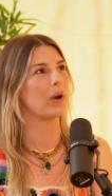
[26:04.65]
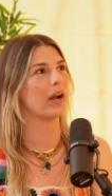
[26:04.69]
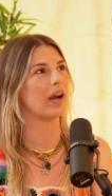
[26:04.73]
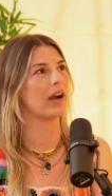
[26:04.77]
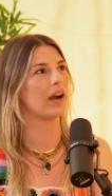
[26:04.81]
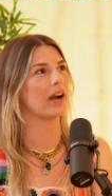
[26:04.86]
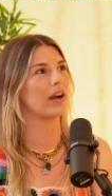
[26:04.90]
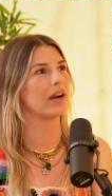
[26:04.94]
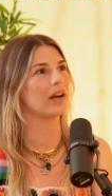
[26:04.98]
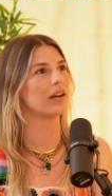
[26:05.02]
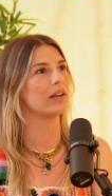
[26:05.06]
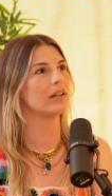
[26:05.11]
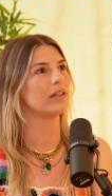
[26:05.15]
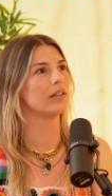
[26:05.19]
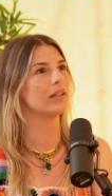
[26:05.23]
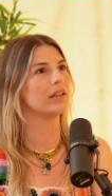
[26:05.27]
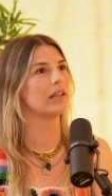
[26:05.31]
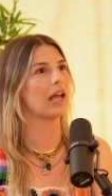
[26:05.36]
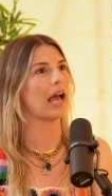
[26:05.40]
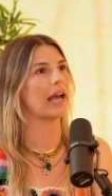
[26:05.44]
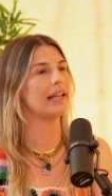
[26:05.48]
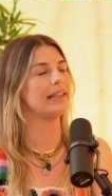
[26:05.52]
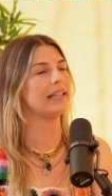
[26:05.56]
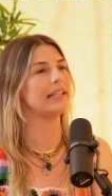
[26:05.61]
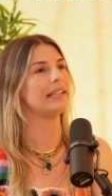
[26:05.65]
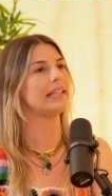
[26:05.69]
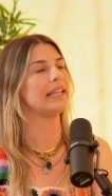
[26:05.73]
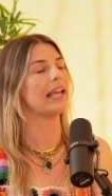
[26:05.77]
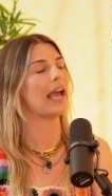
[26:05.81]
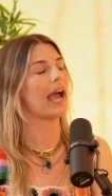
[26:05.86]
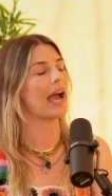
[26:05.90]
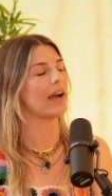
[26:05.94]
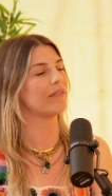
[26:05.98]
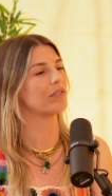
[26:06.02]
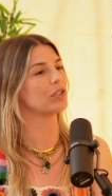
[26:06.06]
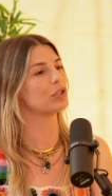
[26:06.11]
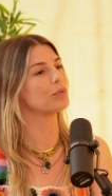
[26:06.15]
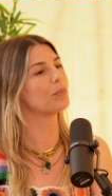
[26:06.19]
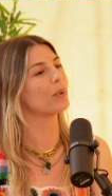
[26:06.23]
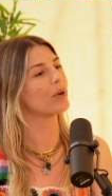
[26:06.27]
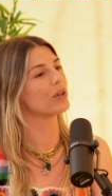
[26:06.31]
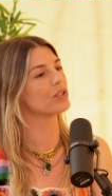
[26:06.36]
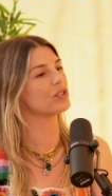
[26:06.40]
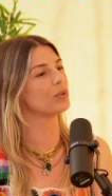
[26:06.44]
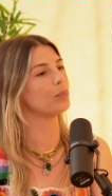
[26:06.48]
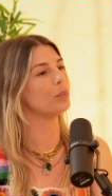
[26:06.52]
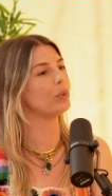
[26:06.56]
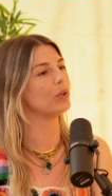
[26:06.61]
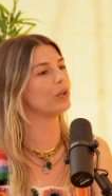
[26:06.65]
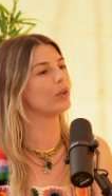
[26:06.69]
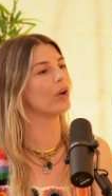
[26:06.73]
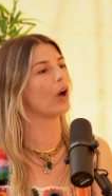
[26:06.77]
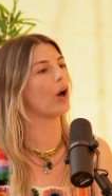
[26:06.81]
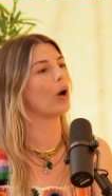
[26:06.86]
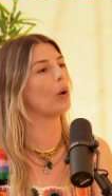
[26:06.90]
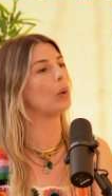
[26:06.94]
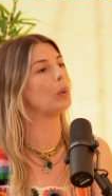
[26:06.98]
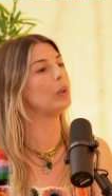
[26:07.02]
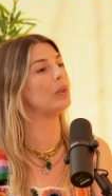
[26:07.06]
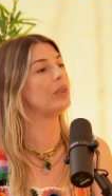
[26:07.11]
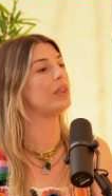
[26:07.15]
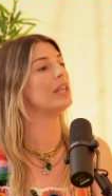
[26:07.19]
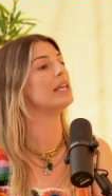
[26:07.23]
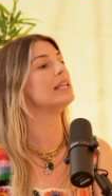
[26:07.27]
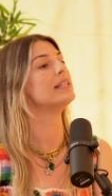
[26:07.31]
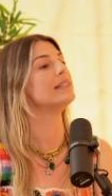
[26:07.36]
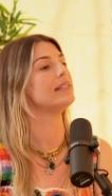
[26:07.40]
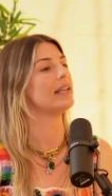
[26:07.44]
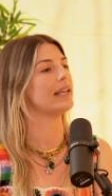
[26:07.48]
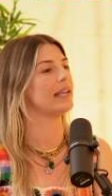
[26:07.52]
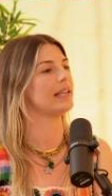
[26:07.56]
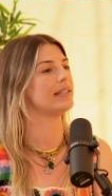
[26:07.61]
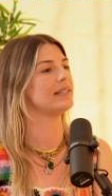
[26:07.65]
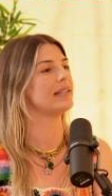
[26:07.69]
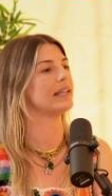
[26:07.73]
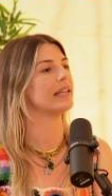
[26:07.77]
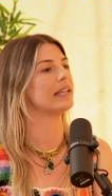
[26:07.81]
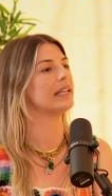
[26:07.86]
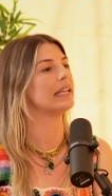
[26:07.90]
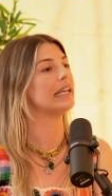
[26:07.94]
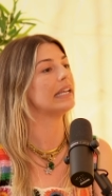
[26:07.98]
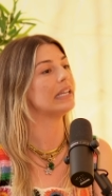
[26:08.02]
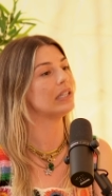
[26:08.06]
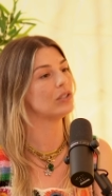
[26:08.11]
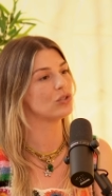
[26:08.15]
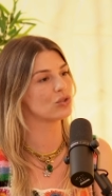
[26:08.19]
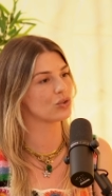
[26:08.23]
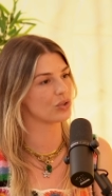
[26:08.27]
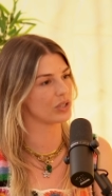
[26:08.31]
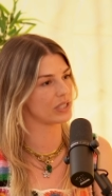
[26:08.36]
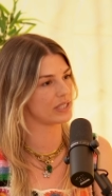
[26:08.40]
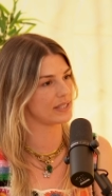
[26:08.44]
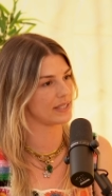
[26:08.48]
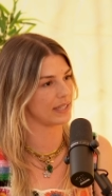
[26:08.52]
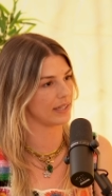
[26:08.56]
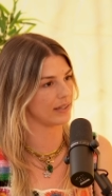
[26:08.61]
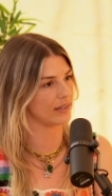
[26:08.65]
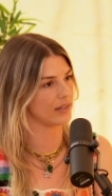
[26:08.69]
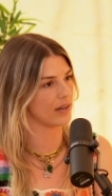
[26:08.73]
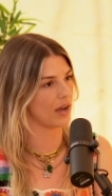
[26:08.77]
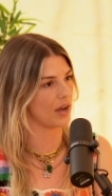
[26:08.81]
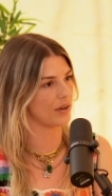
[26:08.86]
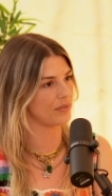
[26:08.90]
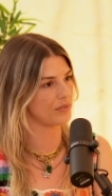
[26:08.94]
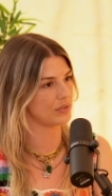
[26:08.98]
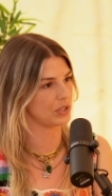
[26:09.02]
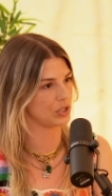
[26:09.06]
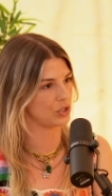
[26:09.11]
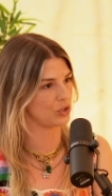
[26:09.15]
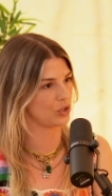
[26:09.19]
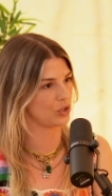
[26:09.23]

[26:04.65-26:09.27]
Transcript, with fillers: where i think the average person would go this isn't interesting enough to